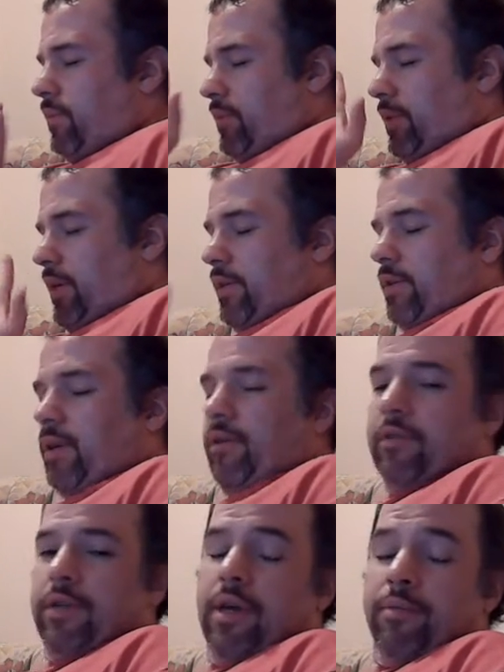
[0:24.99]
that's
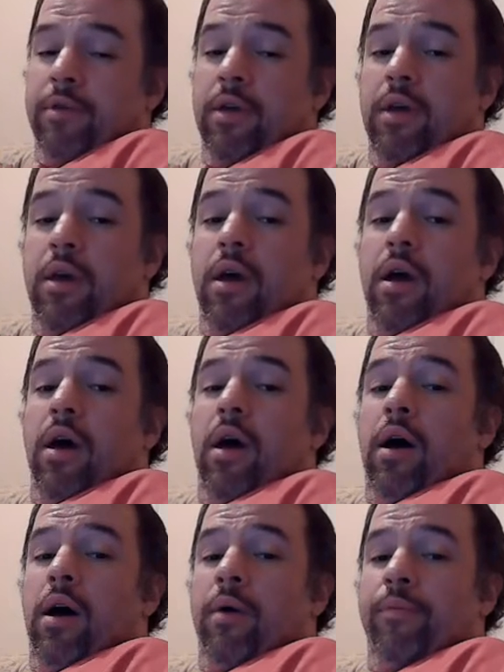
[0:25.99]
other times.
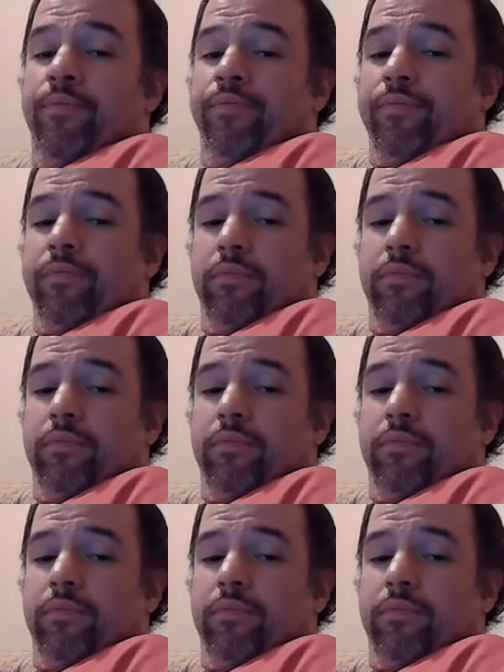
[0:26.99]
Um,